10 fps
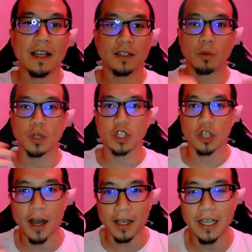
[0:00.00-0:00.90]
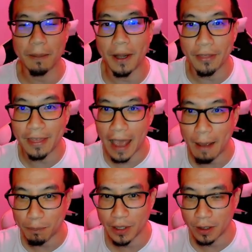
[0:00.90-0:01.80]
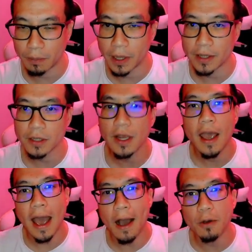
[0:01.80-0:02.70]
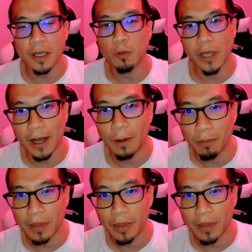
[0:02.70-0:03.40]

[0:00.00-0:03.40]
So we're talking about that player base. How can we help